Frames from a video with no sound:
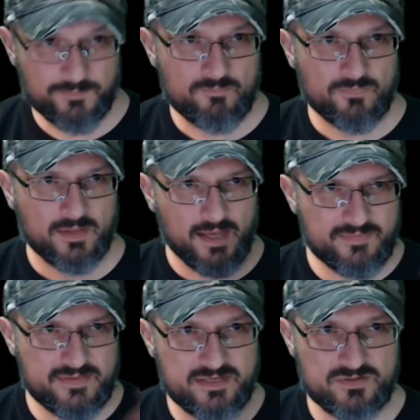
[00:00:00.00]
And
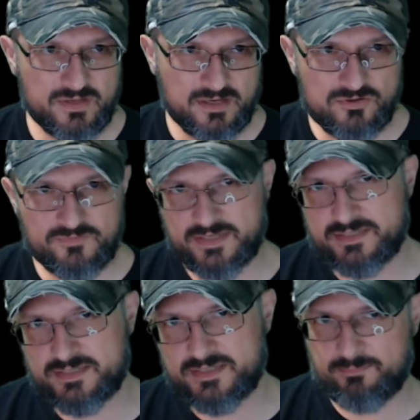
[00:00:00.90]
these are the
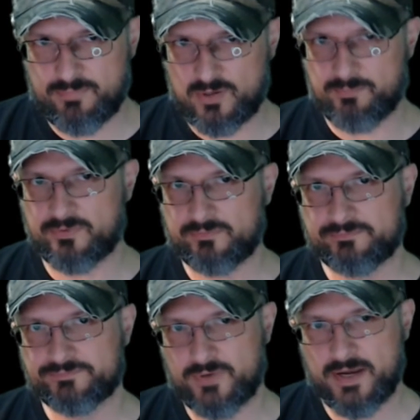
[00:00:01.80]
interfaces on purple,
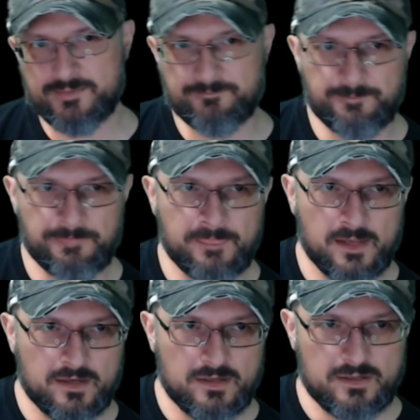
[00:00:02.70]
right?
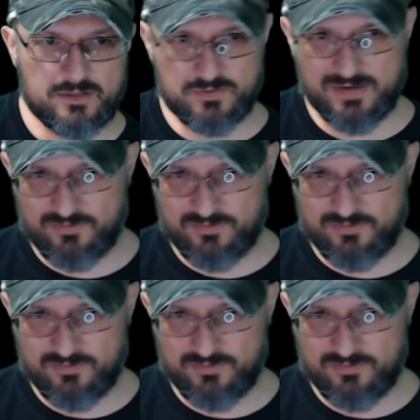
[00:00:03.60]
So now if we